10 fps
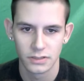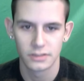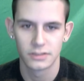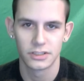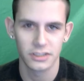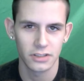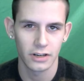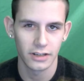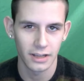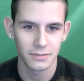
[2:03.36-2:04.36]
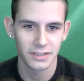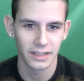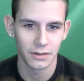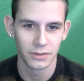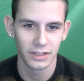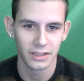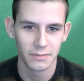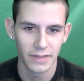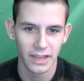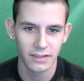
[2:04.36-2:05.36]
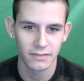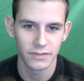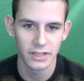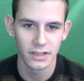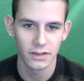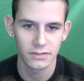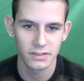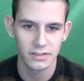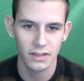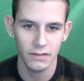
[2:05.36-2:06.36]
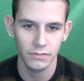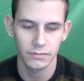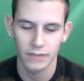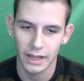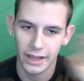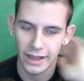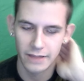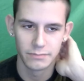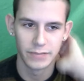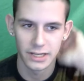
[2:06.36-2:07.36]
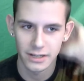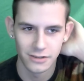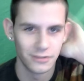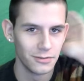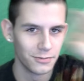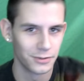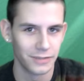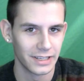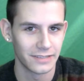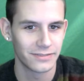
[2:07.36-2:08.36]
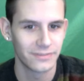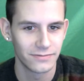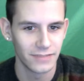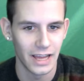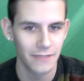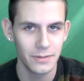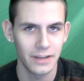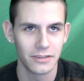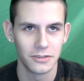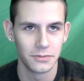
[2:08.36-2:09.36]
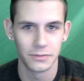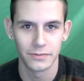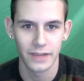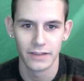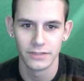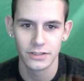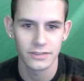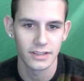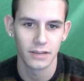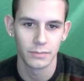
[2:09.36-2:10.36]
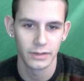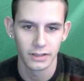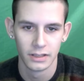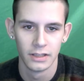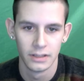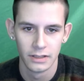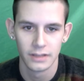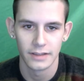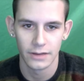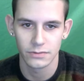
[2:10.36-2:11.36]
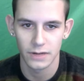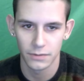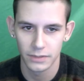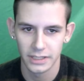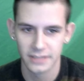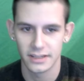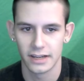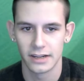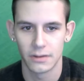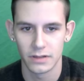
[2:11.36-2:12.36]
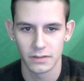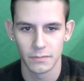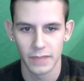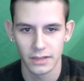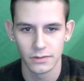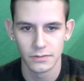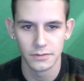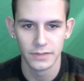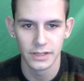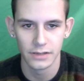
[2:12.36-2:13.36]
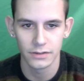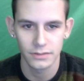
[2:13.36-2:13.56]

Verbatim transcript: Just starting up to like really make videos and stuff. I had been on YouTube for like, I've been on YouTube for five years now, but that was when I really decided I wanted to make YouTube videos.